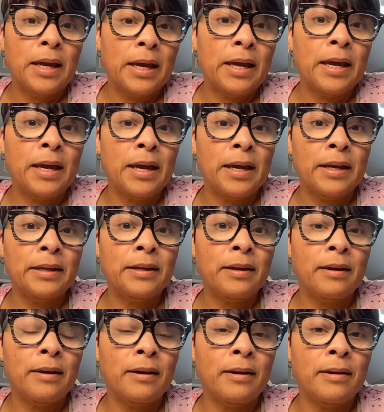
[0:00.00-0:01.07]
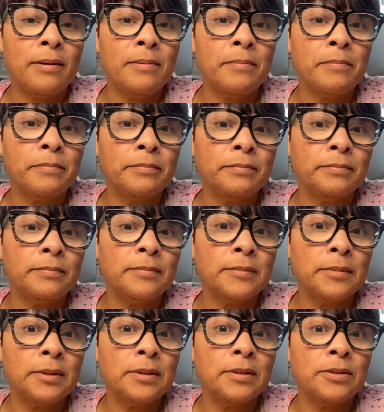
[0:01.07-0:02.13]
and um,
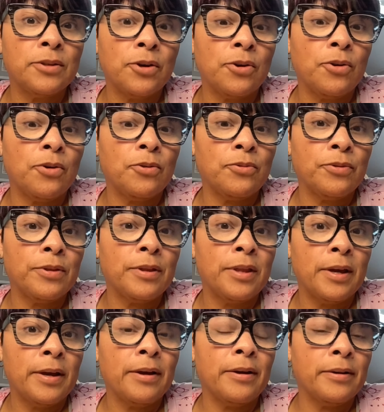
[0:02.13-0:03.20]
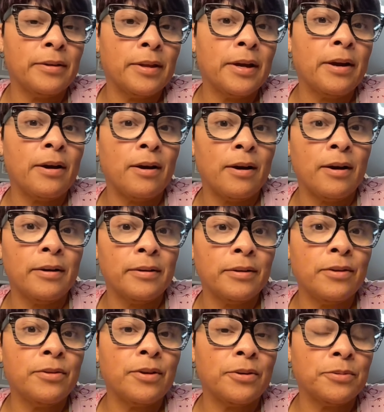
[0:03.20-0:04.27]
so there there are
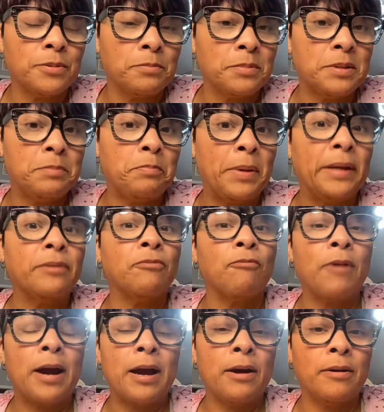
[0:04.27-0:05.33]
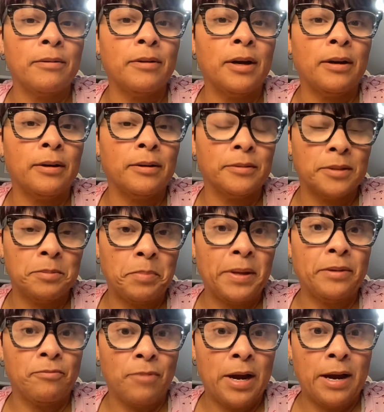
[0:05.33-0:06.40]
you know some spent round uh,
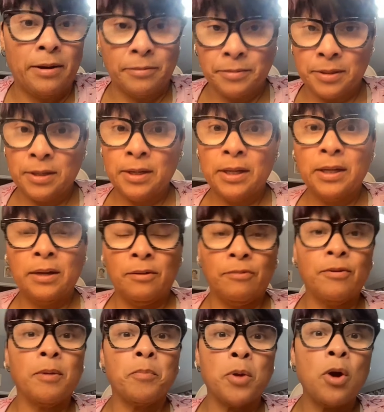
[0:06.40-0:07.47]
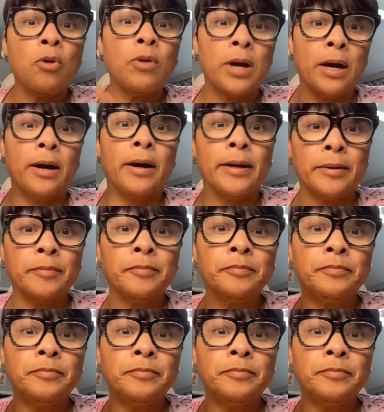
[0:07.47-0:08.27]
spent rounds from your gun